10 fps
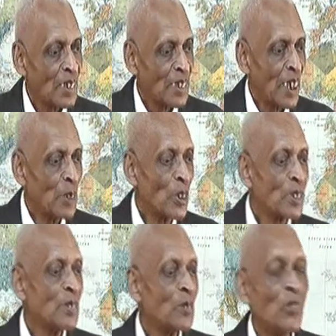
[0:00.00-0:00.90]
Now, it
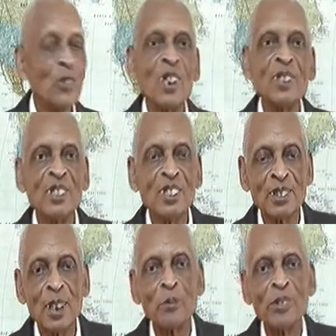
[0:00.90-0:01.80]
wasn't the 400 years
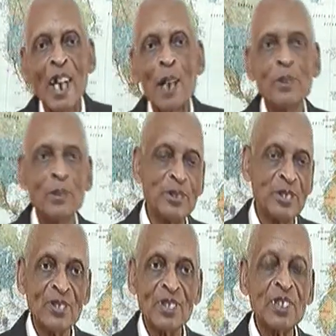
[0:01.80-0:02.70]
up now people
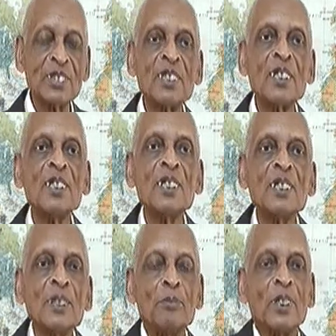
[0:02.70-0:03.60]
doing this,
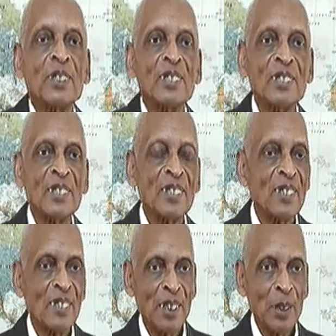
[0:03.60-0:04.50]
but
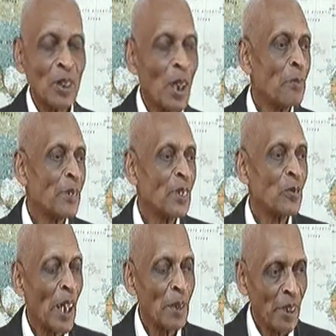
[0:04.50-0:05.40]
they were up under the
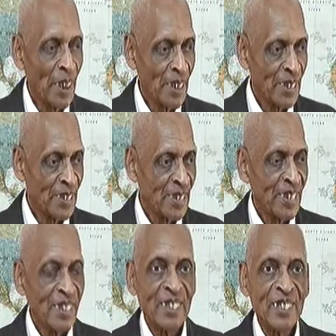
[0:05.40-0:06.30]
white man.
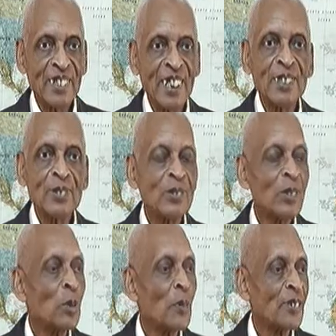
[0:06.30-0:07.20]
They didn't know
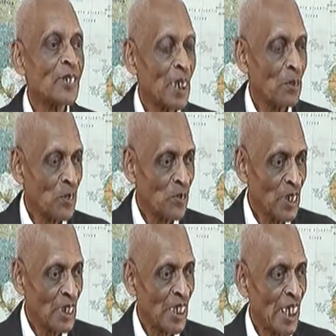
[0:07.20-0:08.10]
nothing about self-defense.
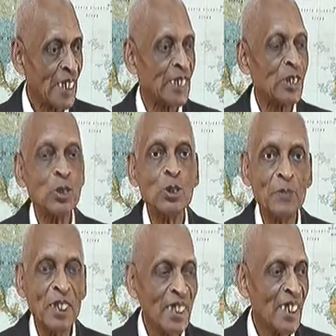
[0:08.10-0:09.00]
self-defense as it should
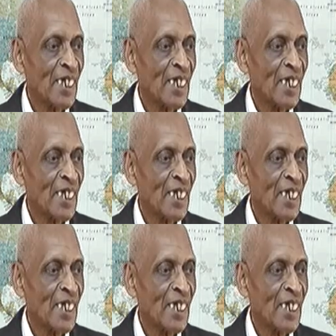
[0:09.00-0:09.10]
be.